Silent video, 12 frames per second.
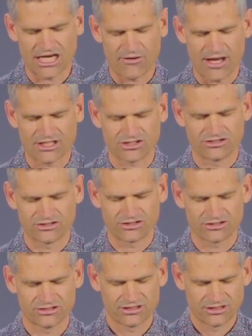our
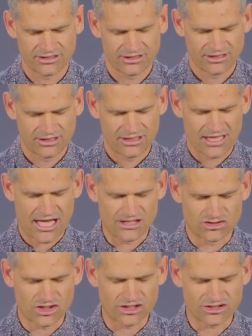actions and
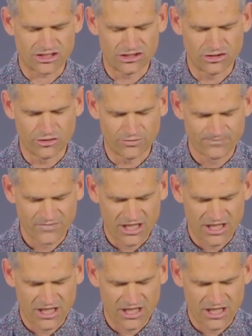trust in you.